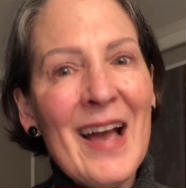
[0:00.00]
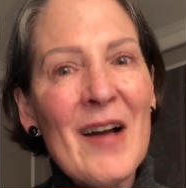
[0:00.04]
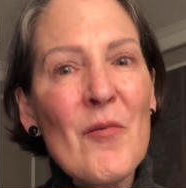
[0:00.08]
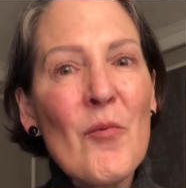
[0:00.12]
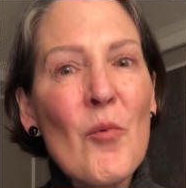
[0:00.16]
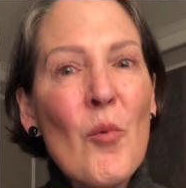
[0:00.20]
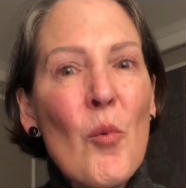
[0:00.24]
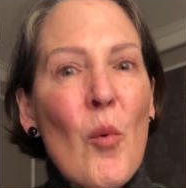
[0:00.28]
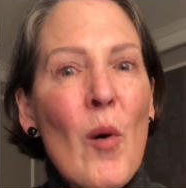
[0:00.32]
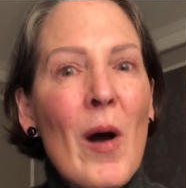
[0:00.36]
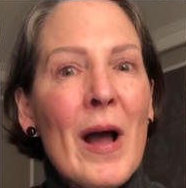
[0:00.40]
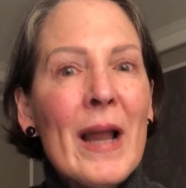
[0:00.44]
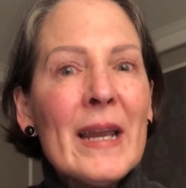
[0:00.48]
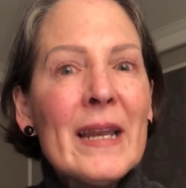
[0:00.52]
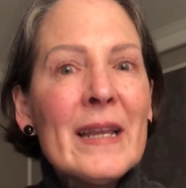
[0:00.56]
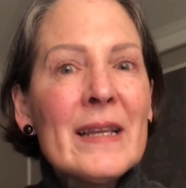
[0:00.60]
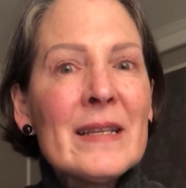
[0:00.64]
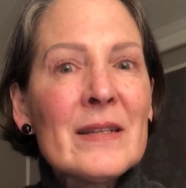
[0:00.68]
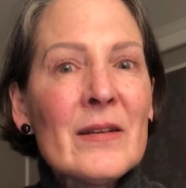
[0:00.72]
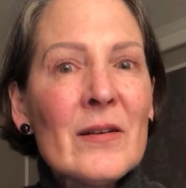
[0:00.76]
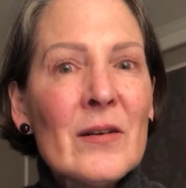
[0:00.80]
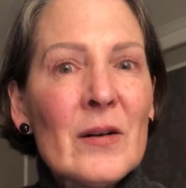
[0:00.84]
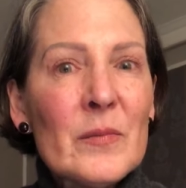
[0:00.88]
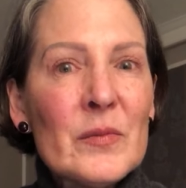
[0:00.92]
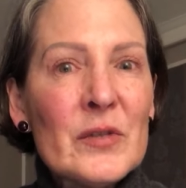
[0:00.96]
What
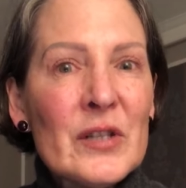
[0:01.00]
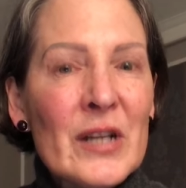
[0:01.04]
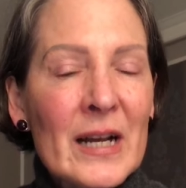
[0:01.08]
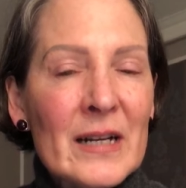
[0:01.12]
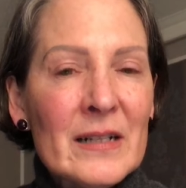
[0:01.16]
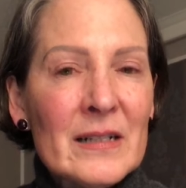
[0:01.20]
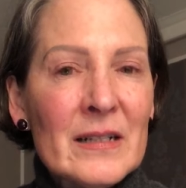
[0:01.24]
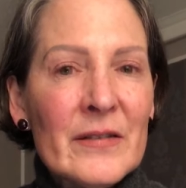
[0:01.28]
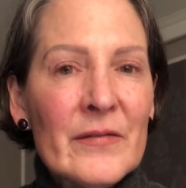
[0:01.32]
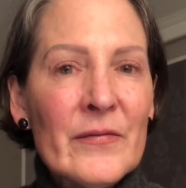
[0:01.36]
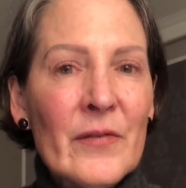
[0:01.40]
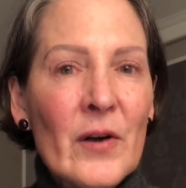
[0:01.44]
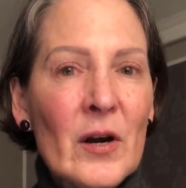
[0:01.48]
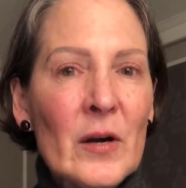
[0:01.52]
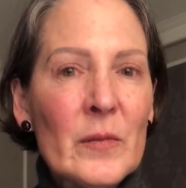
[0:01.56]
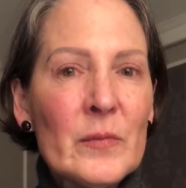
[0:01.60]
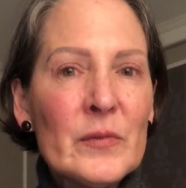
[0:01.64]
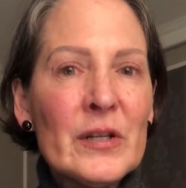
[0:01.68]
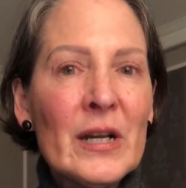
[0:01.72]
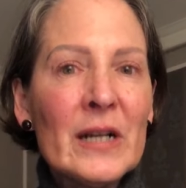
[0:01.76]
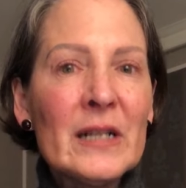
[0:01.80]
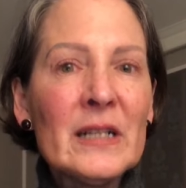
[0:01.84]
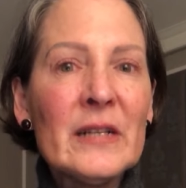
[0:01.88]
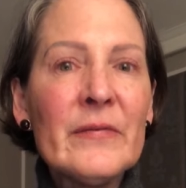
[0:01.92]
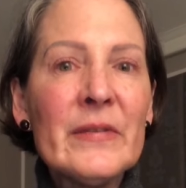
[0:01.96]
is our objective? Our
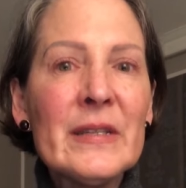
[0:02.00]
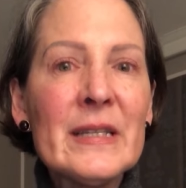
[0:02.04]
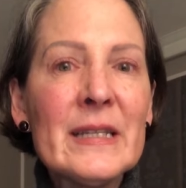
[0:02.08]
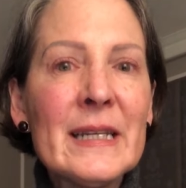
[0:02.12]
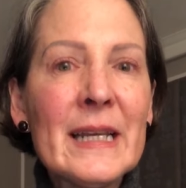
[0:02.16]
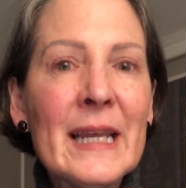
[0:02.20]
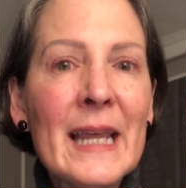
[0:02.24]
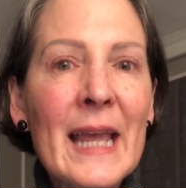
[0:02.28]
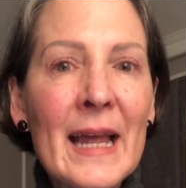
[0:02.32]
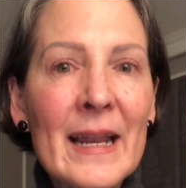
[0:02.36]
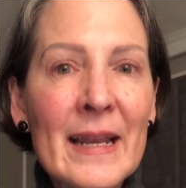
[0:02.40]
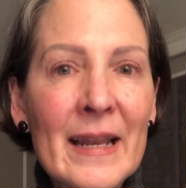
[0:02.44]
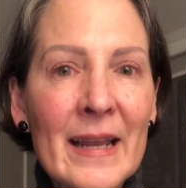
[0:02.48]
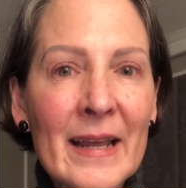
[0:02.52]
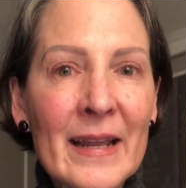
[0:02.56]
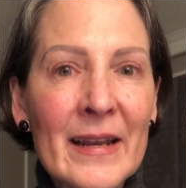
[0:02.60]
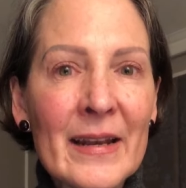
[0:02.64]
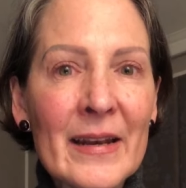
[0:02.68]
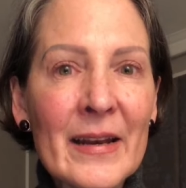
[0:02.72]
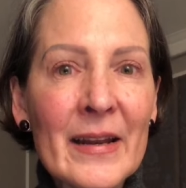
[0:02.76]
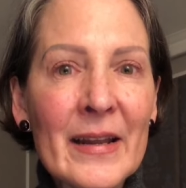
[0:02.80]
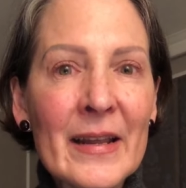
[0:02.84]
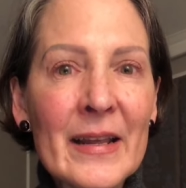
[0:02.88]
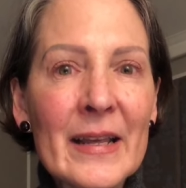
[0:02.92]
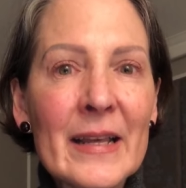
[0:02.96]
objective is to get
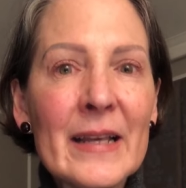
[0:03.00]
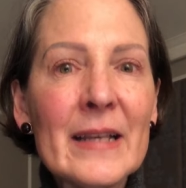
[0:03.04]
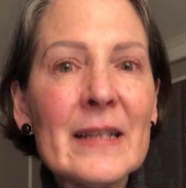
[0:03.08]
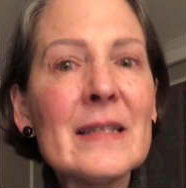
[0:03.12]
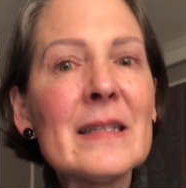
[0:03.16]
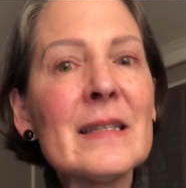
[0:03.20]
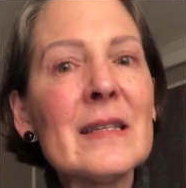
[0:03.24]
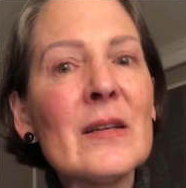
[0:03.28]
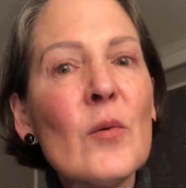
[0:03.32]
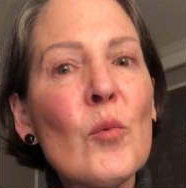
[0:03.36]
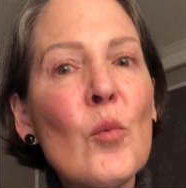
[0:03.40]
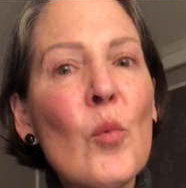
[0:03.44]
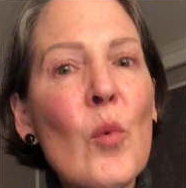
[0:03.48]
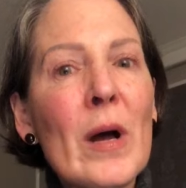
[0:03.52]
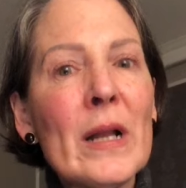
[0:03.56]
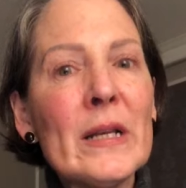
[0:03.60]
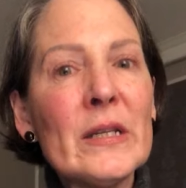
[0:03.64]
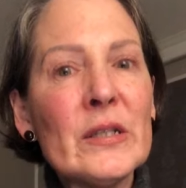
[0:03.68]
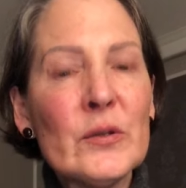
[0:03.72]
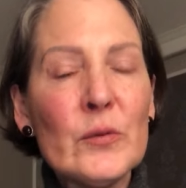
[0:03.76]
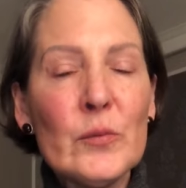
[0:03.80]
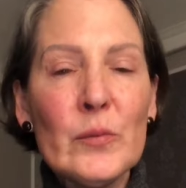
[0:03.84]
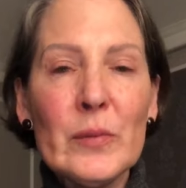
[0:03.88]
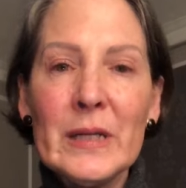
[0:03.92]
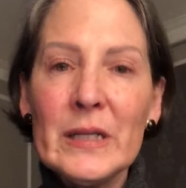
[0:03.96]
in. So
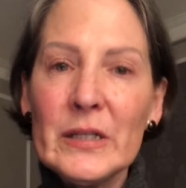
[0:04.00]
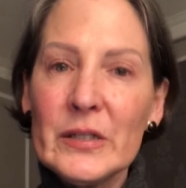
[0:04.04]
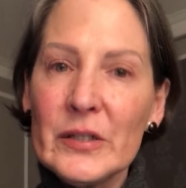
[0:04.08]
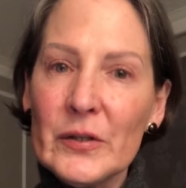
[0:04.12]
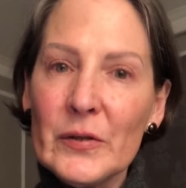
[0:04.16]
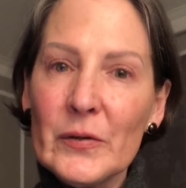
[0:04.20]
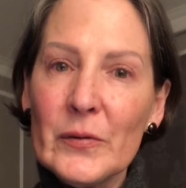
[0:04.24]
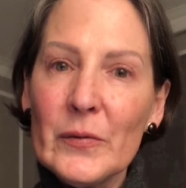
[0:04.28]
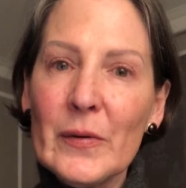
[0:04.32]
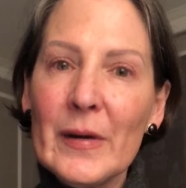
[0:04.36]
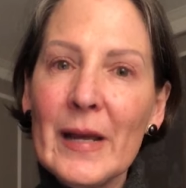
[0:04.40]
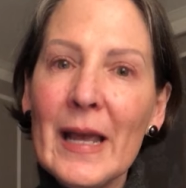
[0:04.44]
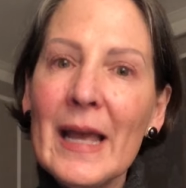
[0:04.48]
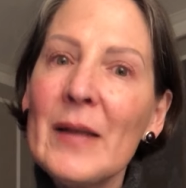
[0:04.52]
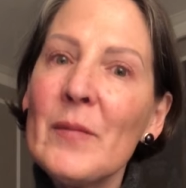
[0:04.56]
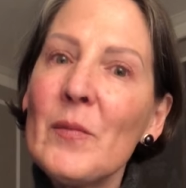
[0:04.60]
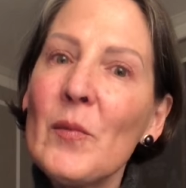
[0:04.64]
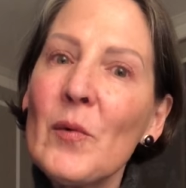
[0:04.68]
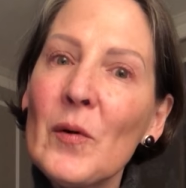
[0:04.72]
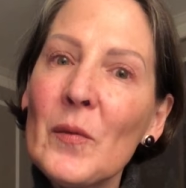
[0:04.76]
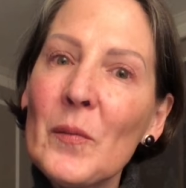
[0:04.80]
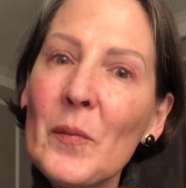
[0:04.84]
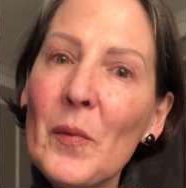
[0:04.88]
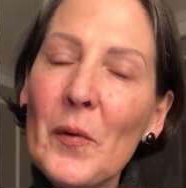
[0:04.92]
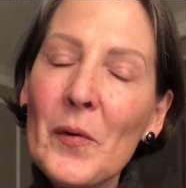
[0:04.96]
what do we do? And
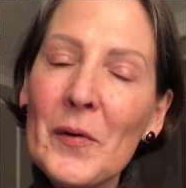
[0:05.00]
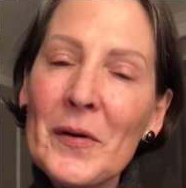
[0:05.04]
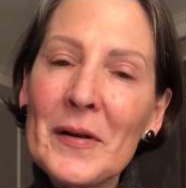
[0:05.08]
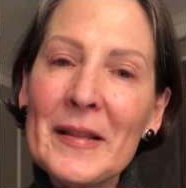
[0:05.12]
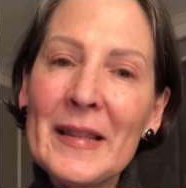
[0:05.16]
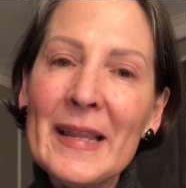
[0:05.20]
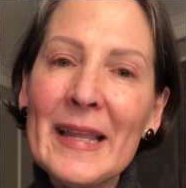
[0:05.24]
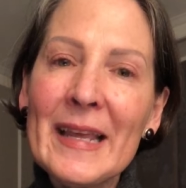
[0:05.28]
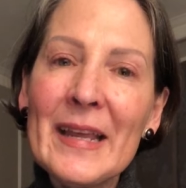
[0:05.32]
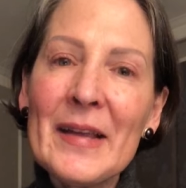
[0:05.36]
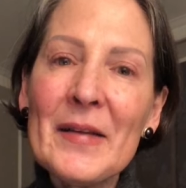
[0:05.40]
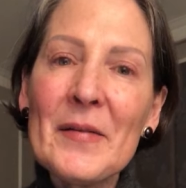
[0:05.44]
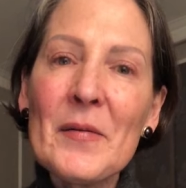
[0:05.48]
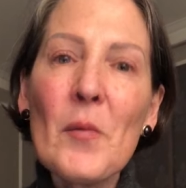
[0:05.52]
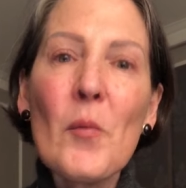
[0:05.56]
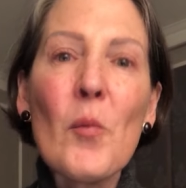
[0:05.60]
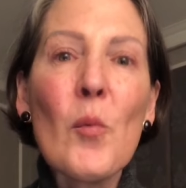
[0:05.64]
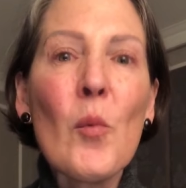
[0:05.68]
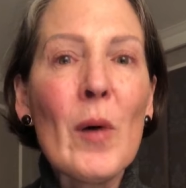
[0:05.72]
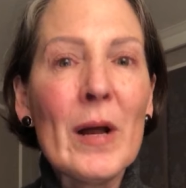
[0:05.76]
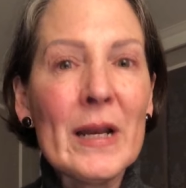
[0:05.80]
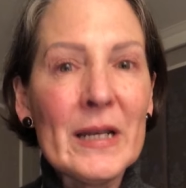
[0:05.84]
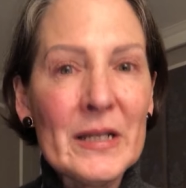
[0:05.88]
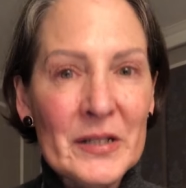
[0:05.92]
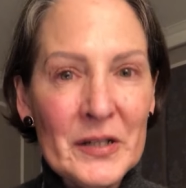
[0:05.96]
more importantly,
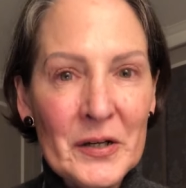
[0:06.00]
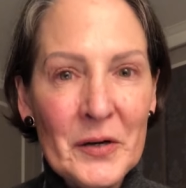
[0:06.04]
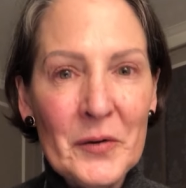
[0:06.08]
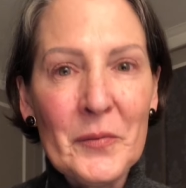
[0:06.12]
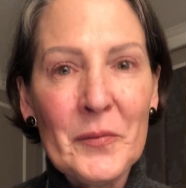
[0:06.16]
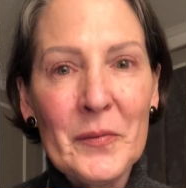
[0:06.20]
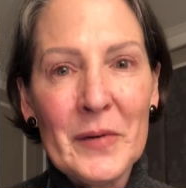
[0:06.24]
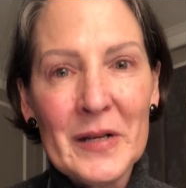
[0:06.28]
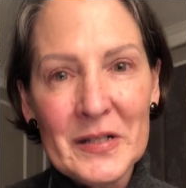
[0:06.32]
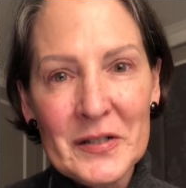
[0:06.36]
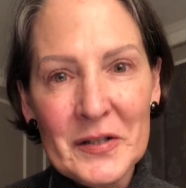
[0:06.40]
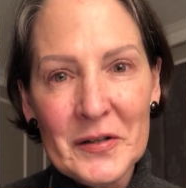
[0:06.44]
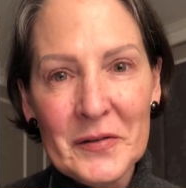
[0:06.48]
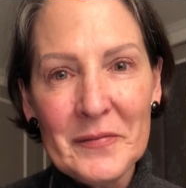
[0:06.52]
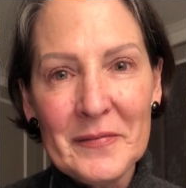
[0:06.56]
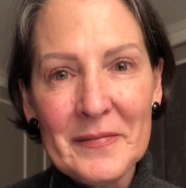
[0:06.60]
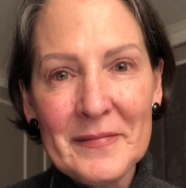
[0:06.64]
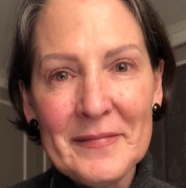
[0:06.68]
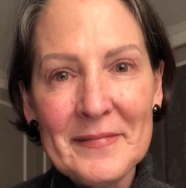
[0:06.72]
what don't we do?